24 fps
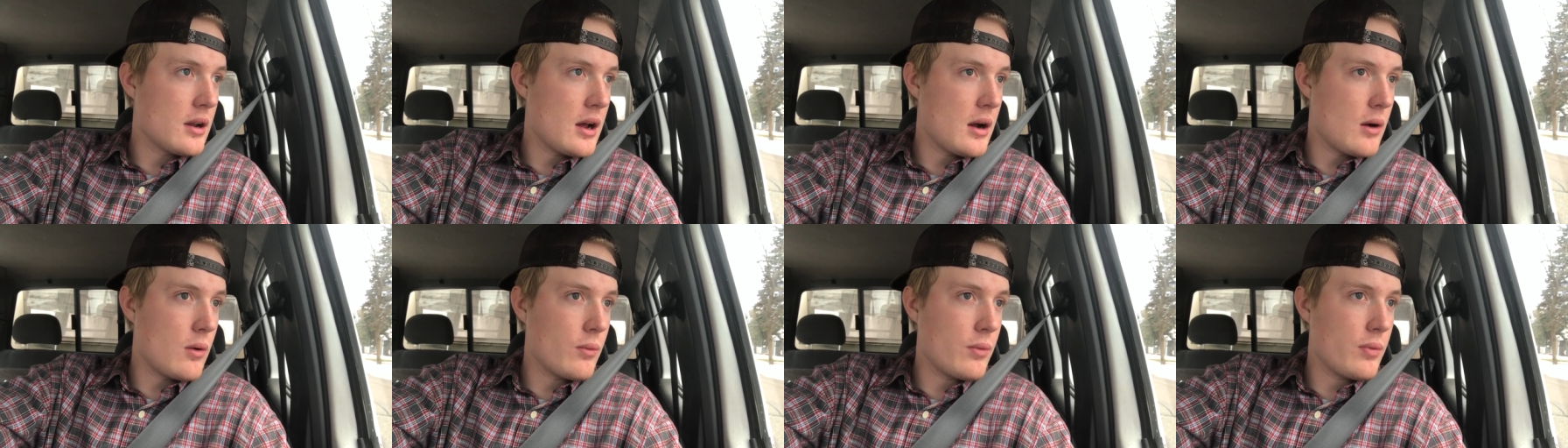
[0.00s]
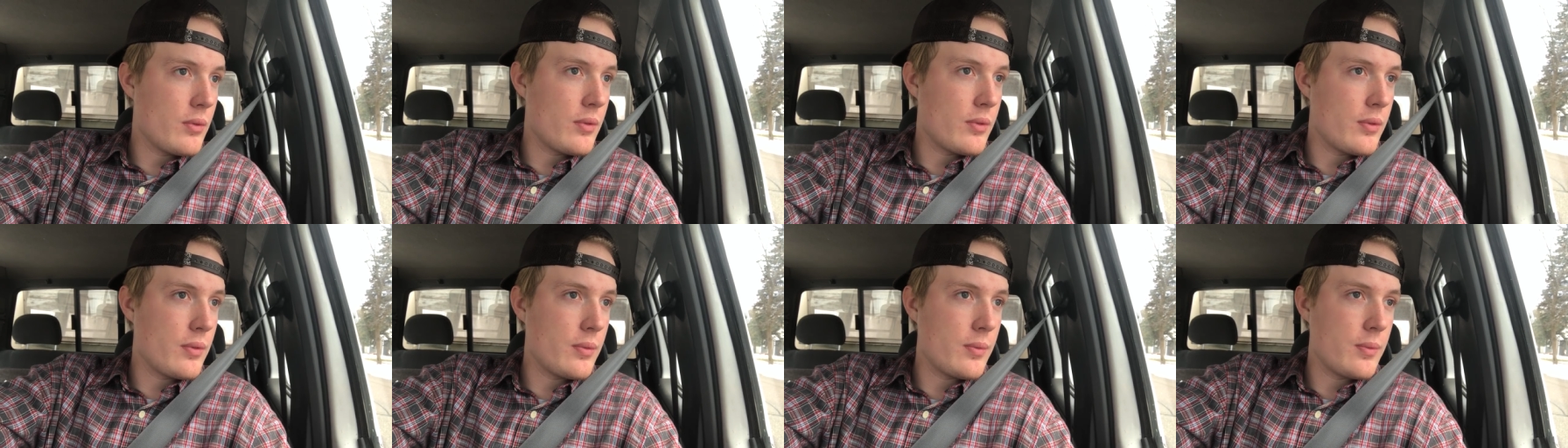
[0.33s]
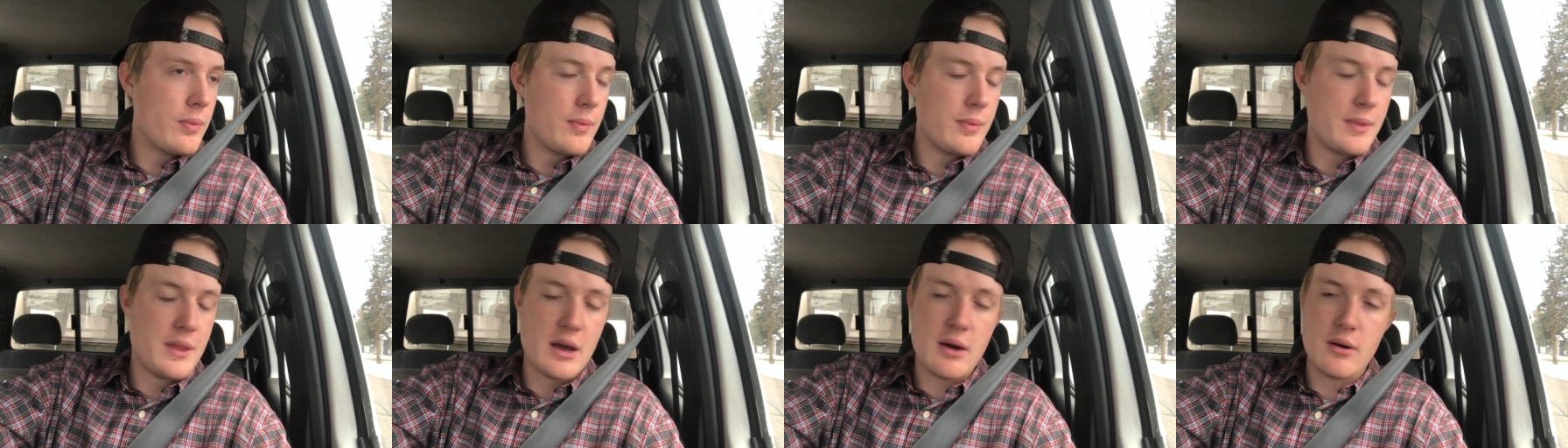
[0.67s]
out
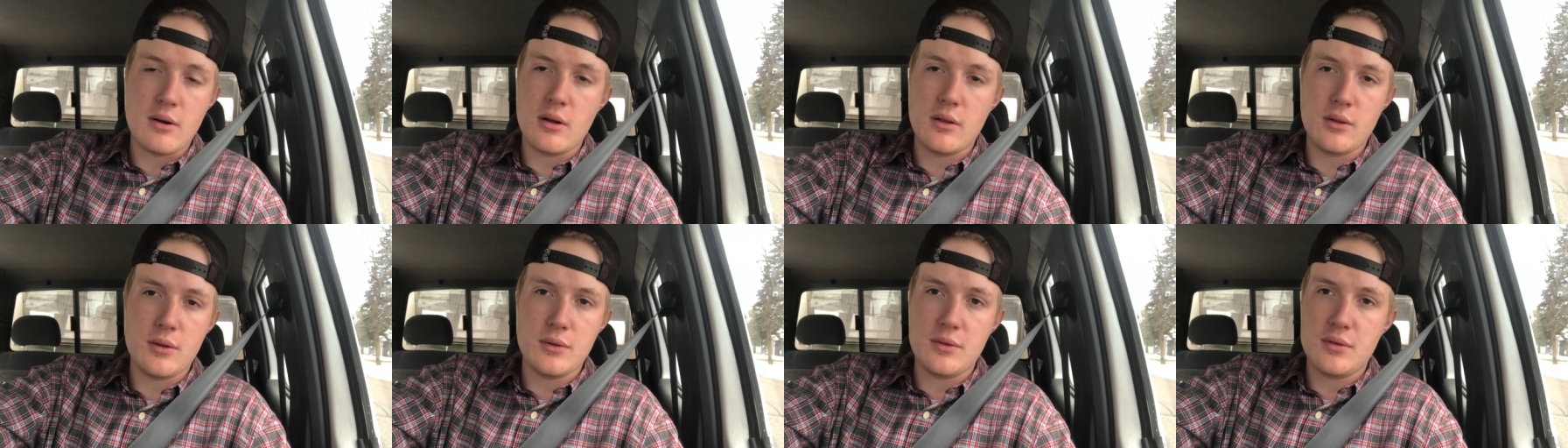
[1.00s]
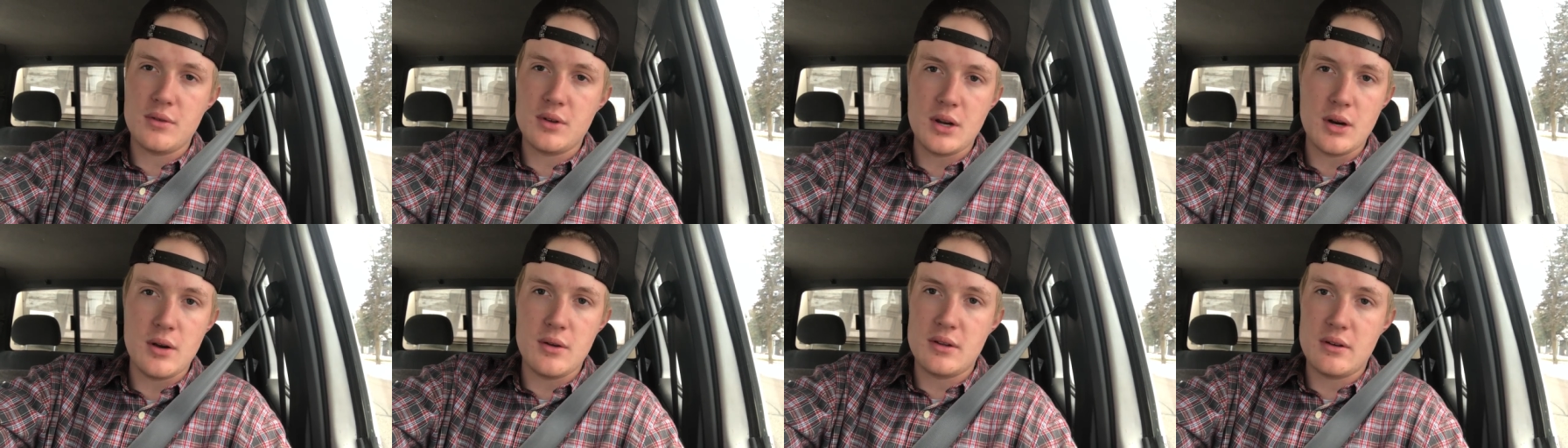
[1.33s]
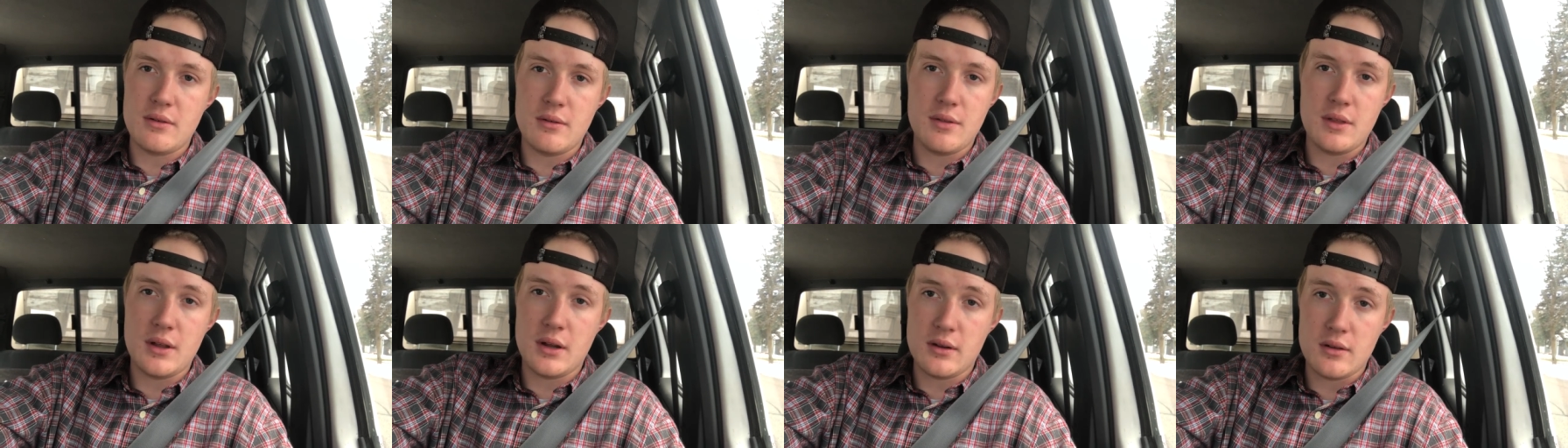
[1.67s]
down all those stairs
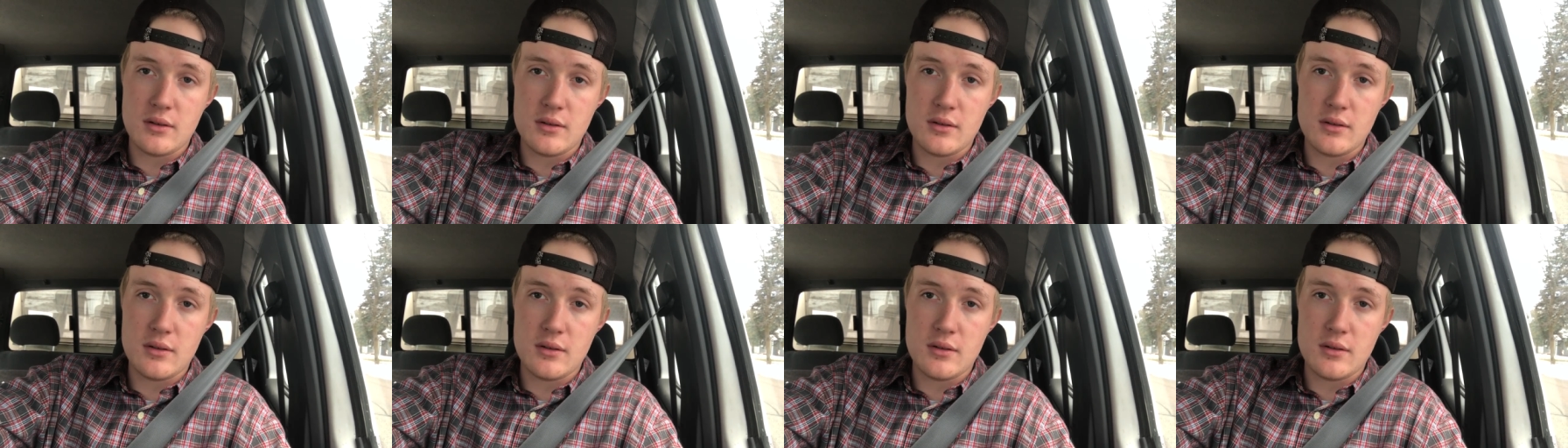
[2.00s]
and everything.